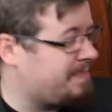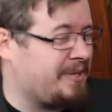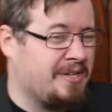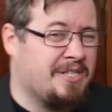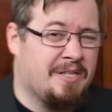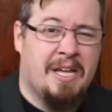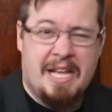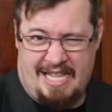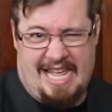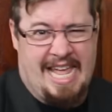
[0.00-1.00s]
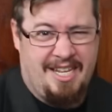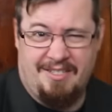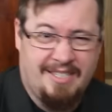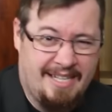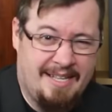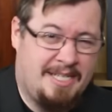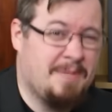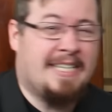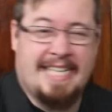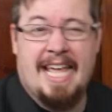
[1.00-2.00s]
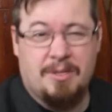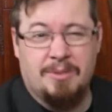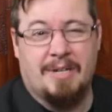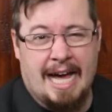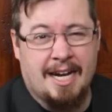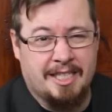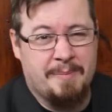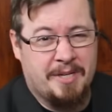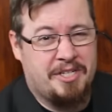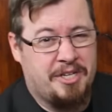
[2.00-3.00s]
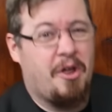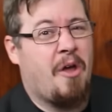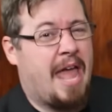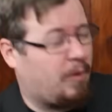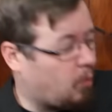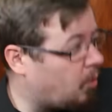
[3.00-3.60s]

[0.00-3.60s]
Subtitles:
And because the handle, it just makes the handle look ugly because you know how